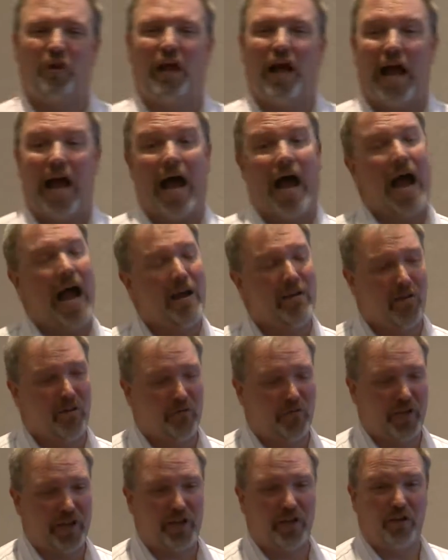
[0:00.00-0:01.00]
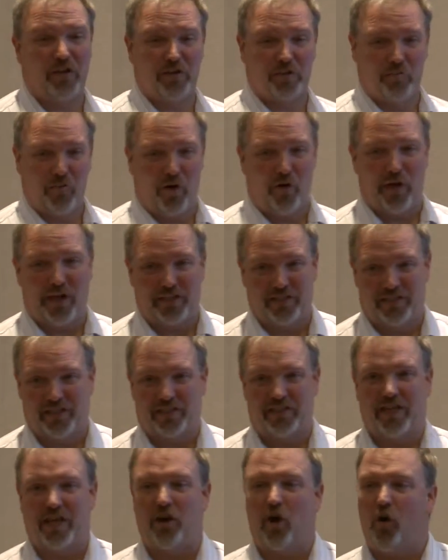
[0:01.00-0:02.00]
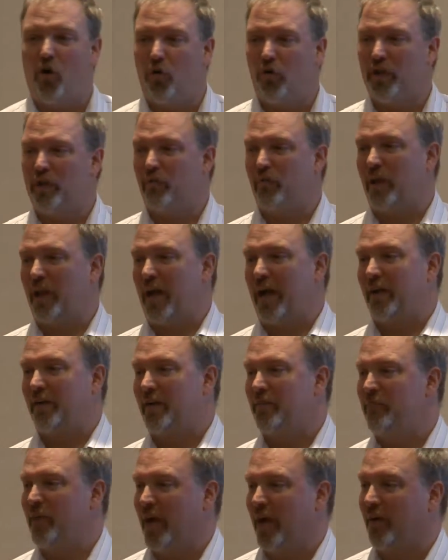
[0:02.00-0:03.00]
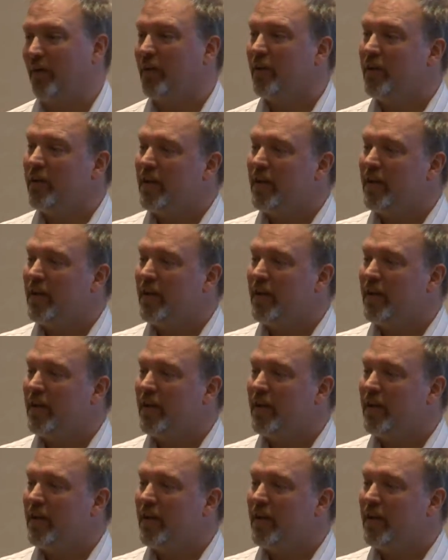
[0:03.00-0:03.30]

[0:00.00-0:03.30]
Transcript: I don't think small agencies can only rely on inbound.